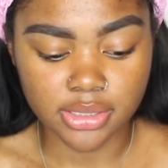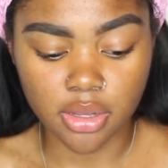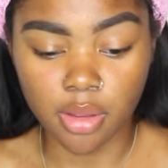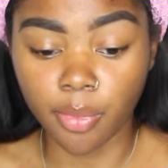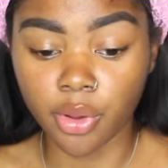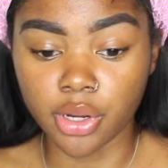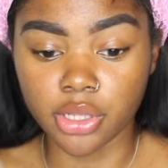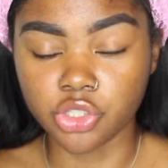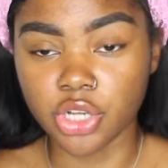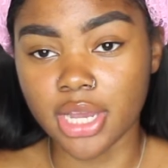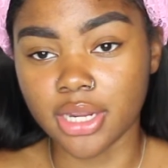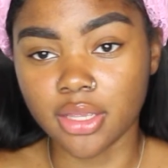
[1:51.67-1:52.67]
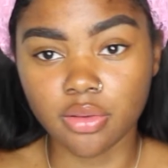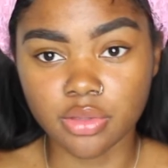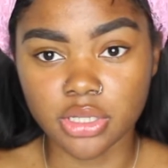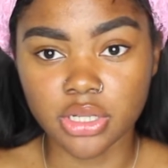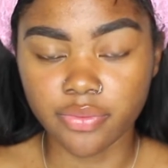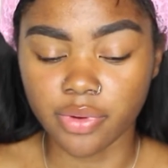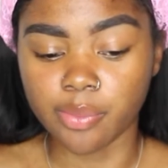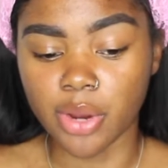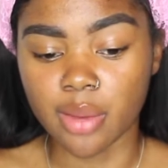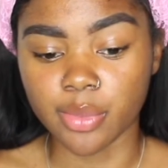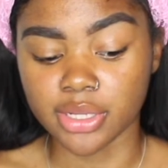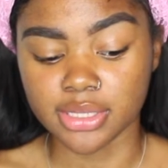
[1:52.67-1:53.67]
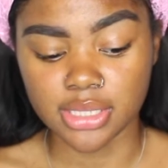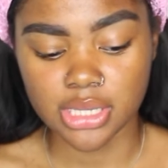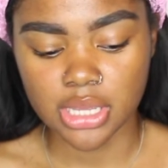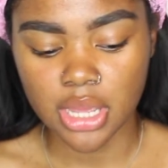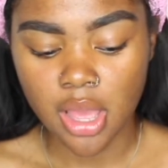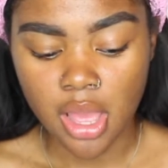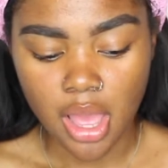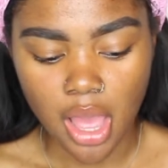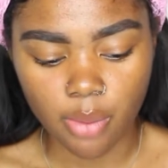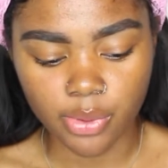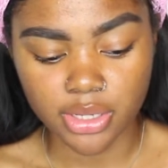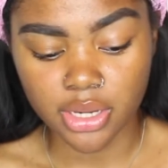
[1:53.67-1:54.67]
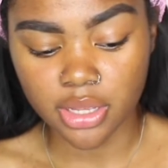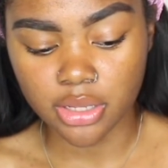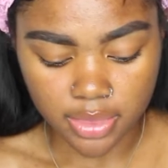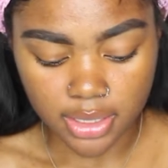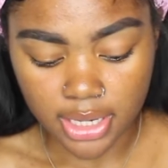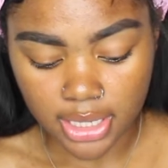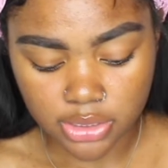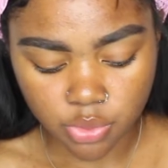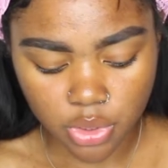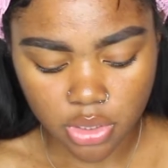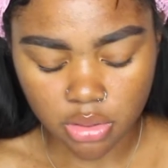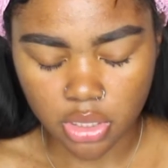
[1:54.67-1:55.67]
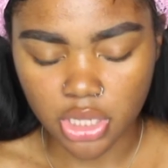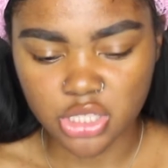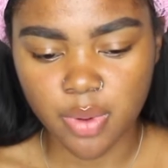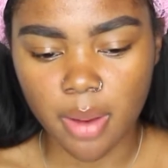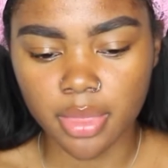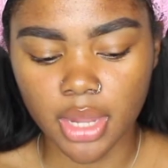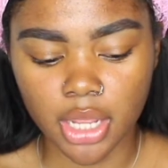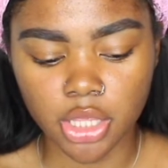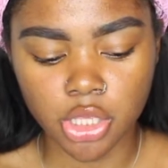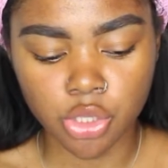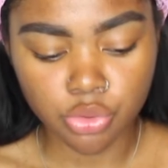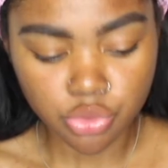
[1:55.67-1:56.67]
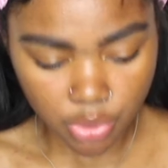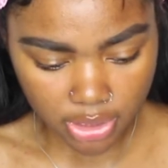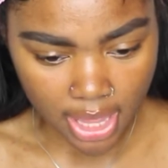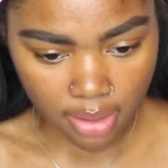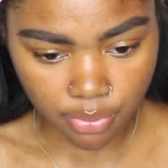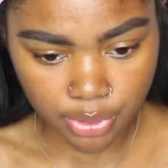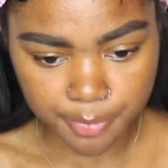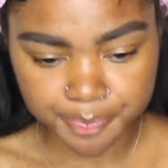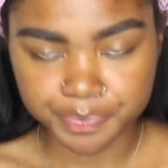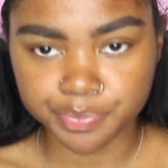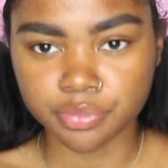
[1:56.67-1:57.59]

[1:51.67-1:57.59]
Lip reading: So I'm gonna try to use a different primer and see how it does. The NYX primer that I use with that one,